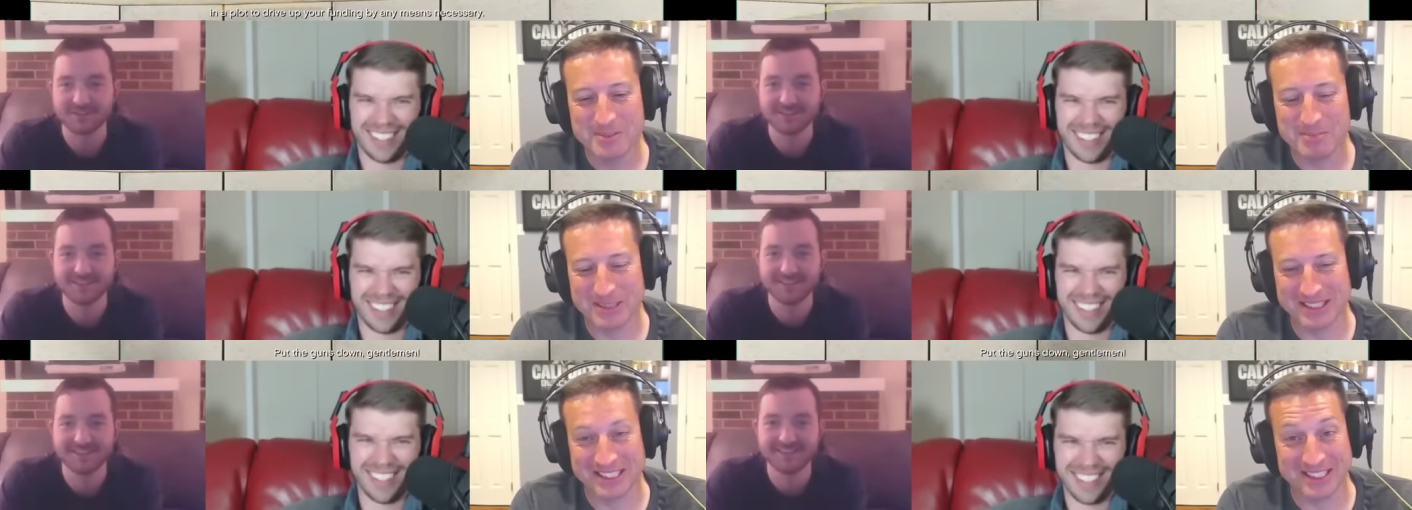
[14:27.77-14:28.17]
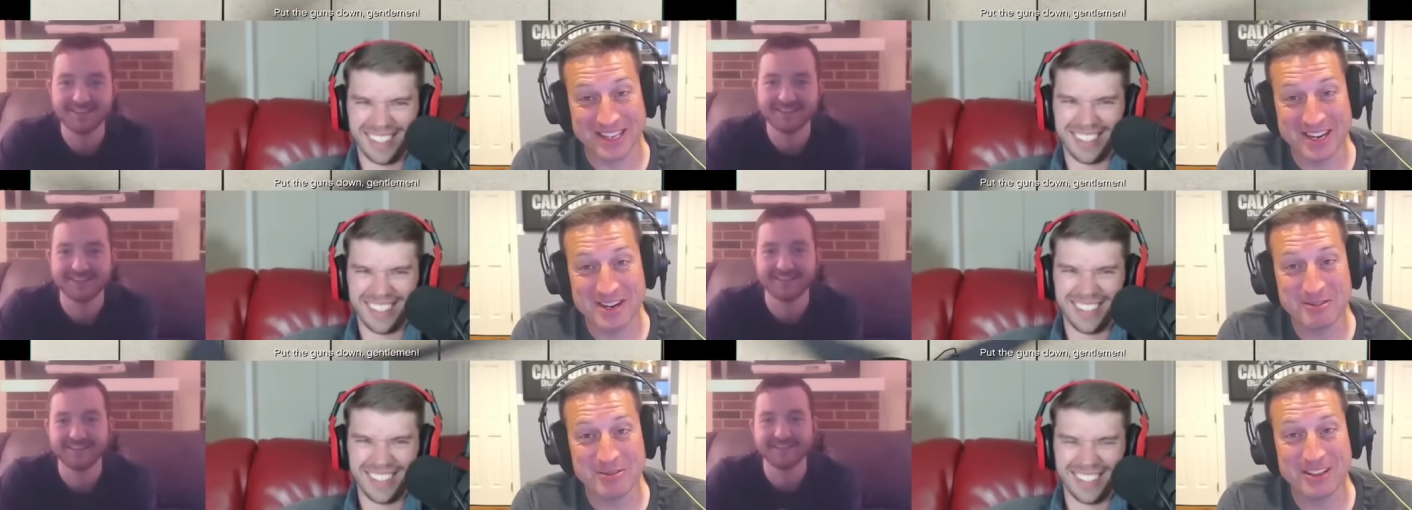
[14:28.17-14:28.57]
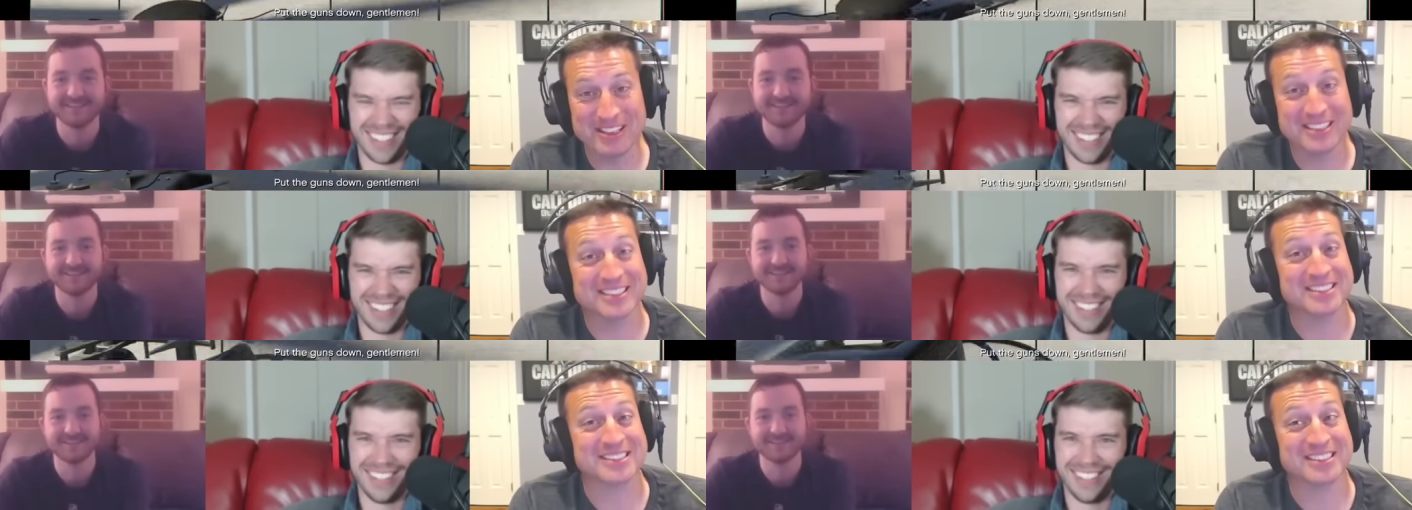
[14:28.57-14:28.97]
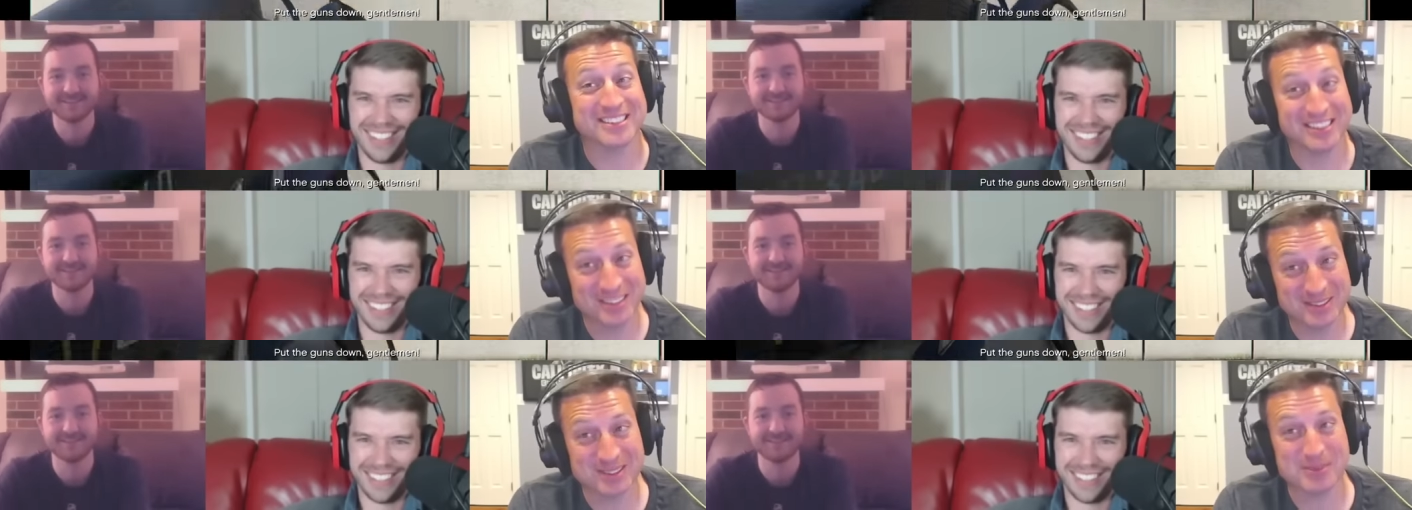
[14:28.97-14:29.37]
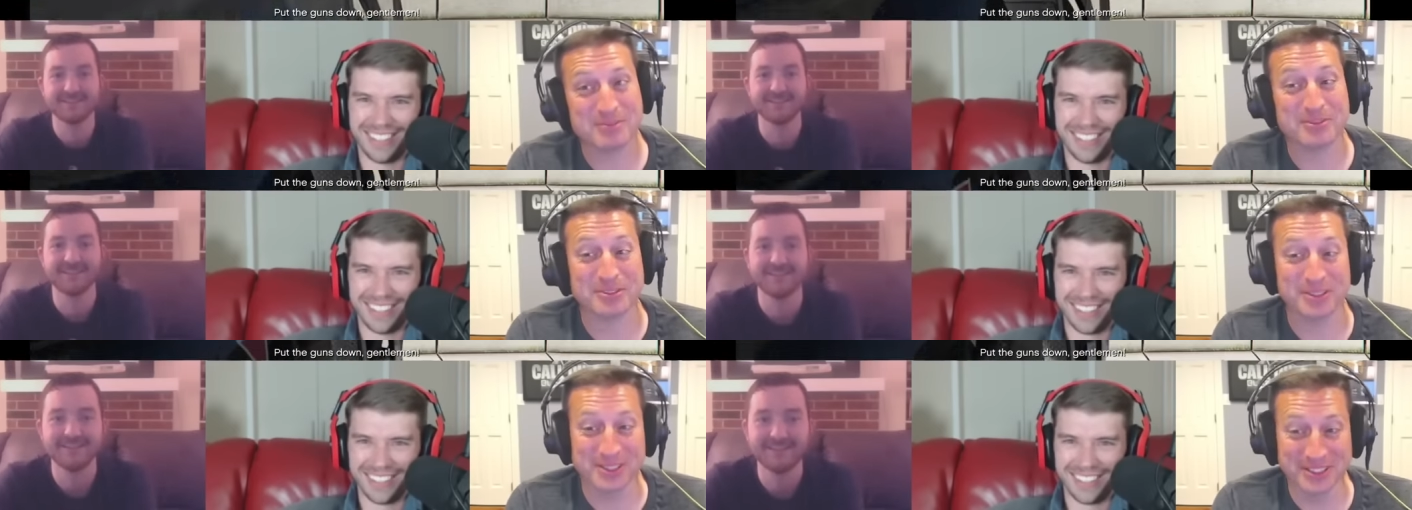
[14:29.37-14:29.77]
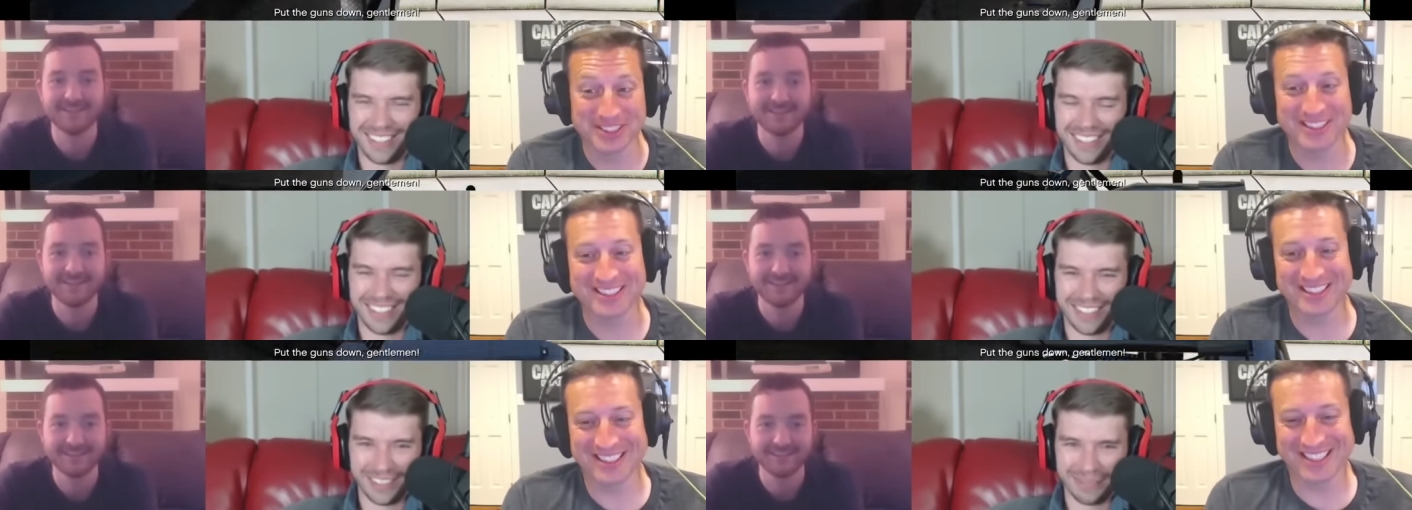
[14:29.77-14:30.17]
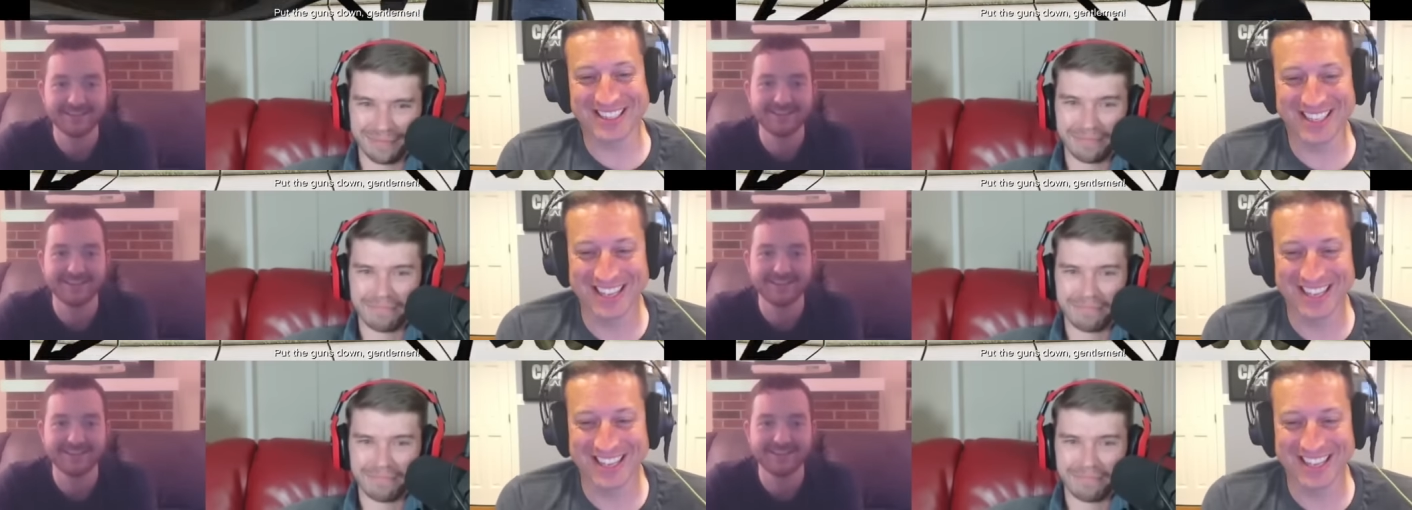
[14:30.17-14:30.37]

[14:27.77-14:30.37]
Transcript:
Speaker 1: But the gonorrhea is cleared up for good. you yeah.